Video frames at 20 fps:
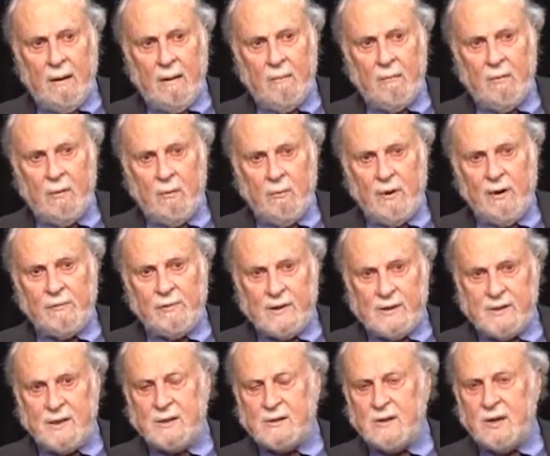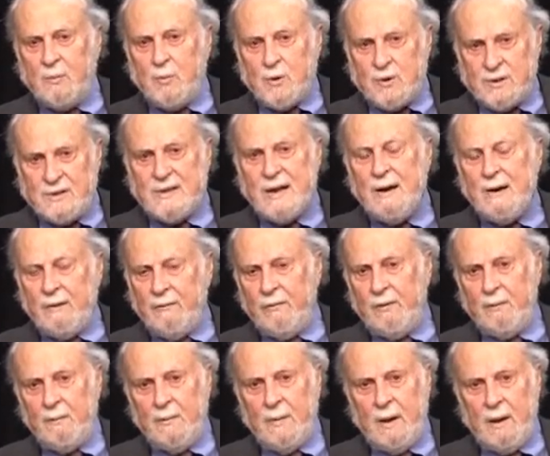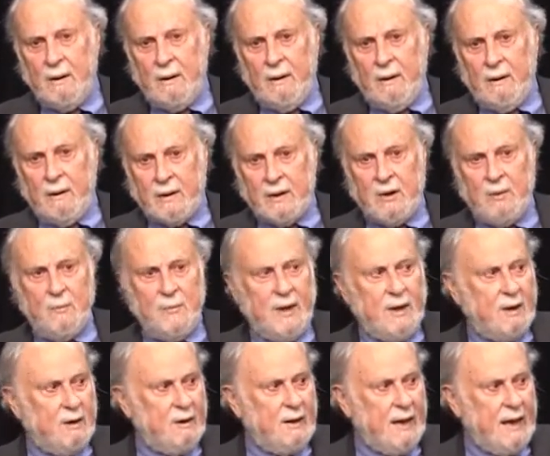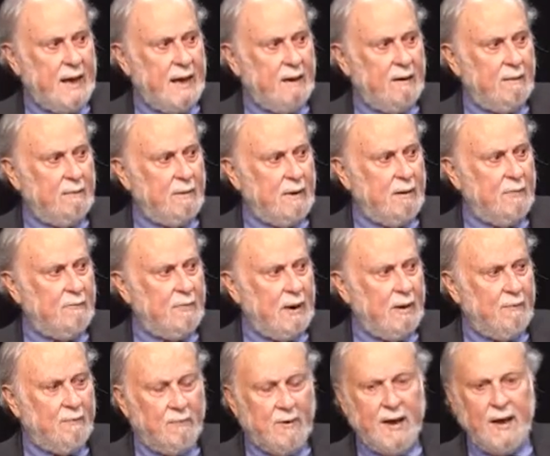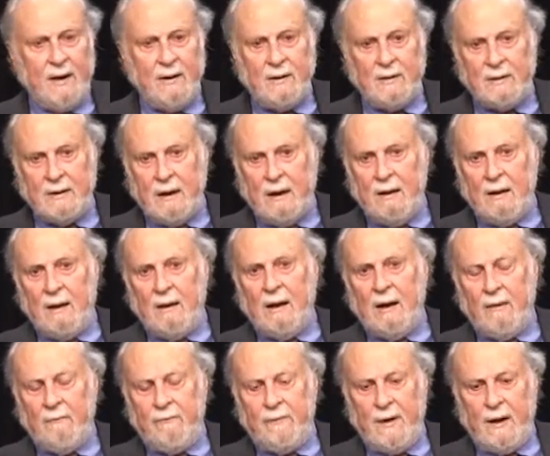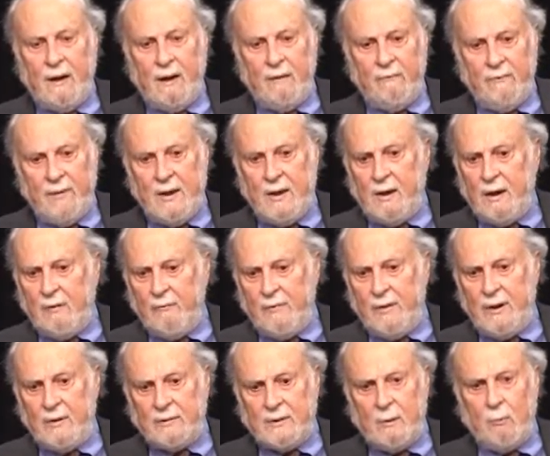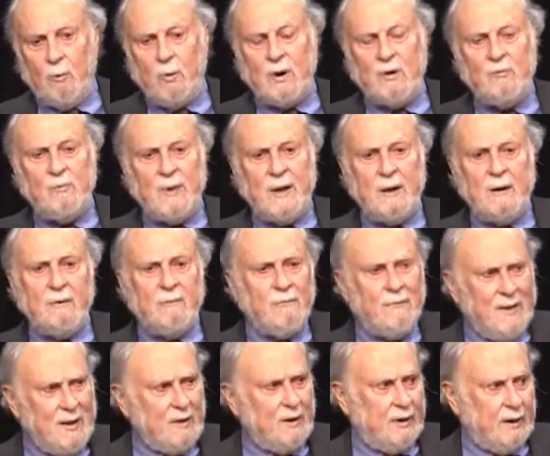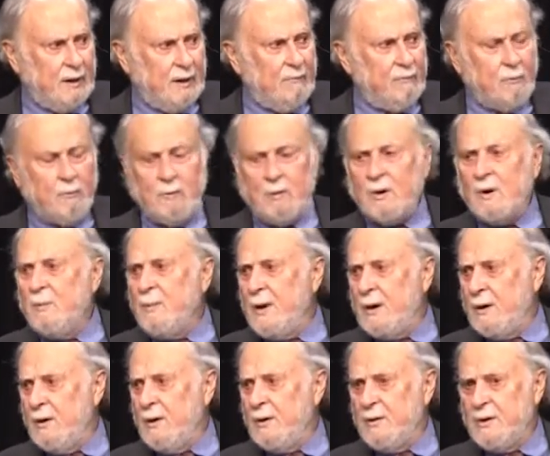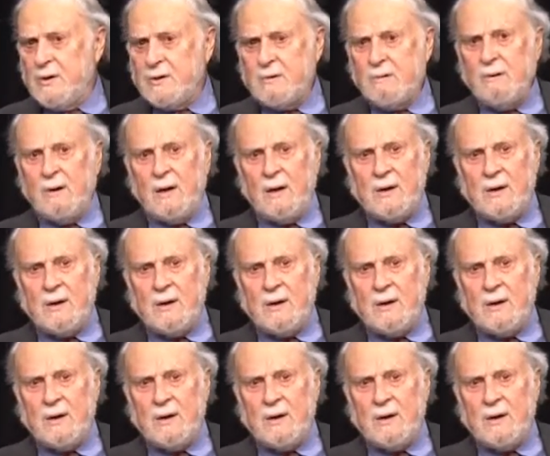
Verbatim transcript: roughly 60% of them committed wow. a, a, a, violent event that would have been a felony if it were committed on the street